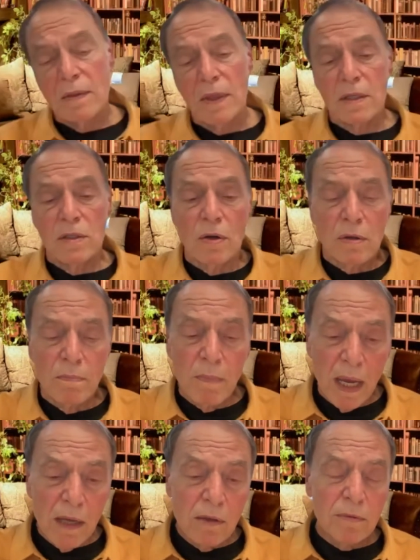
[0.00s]
They took
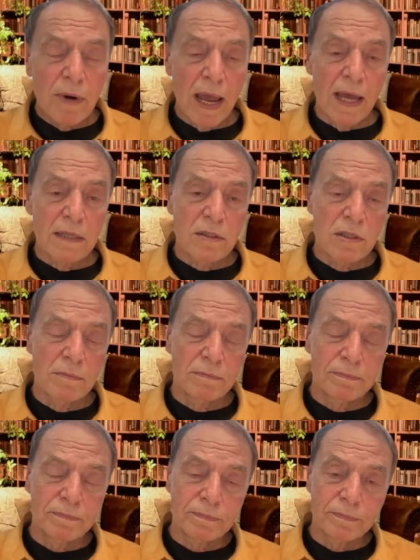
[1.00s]
male rats
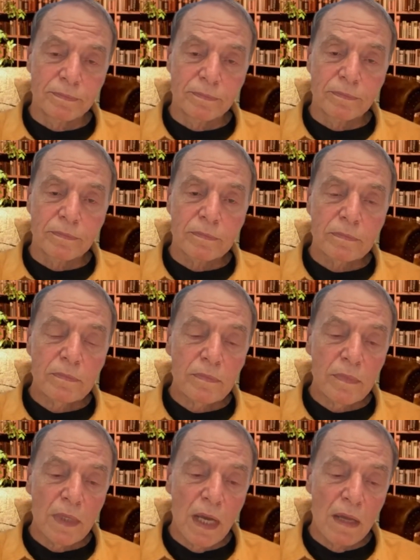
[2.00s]

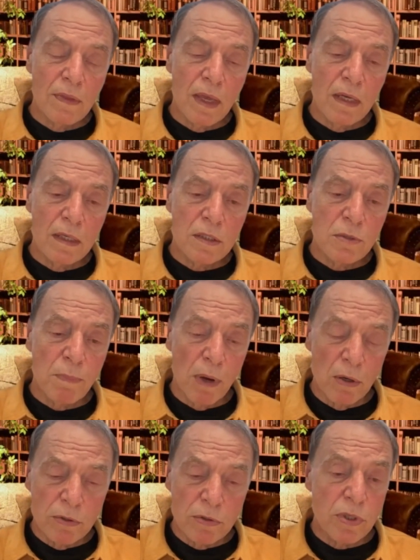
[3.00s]
and they
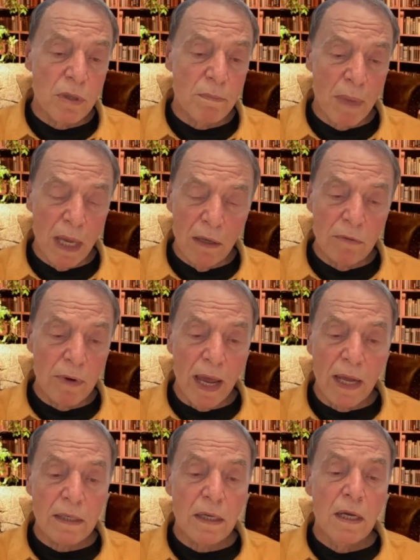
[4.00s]
exposed the male
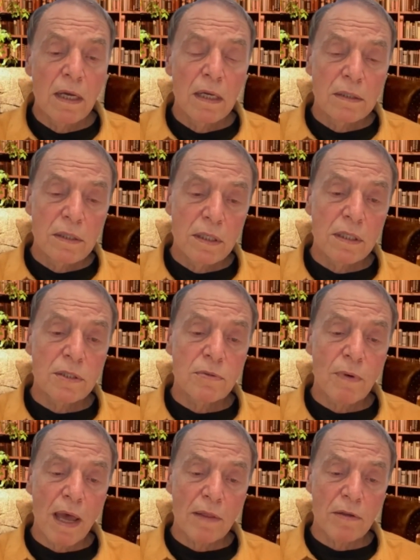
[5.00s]
rat to this
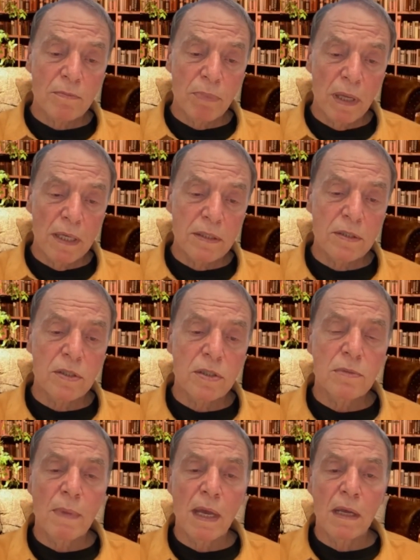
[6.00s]
rather pleasant
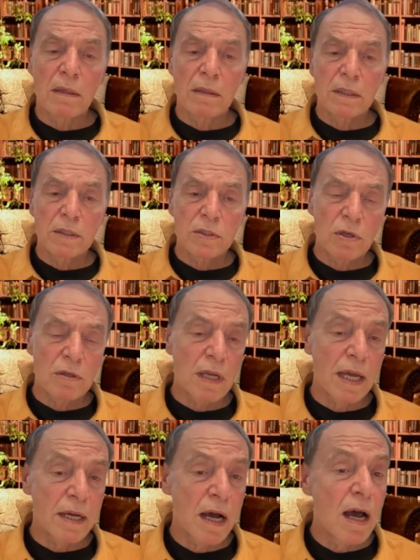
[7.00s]
smell. It's sort of
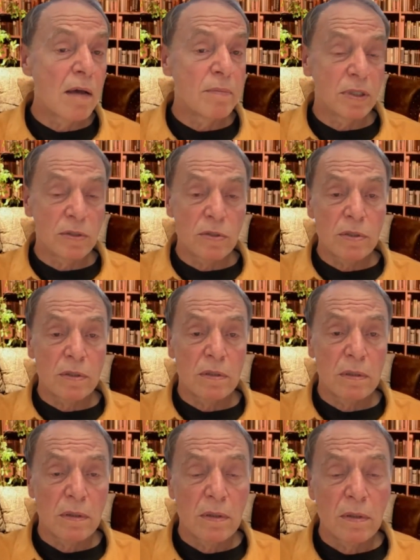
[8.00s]
like almonds
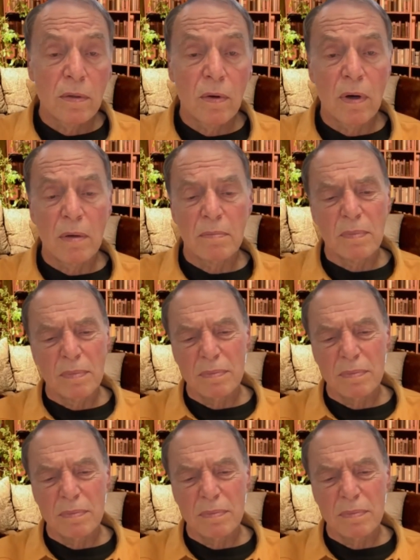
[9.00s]
or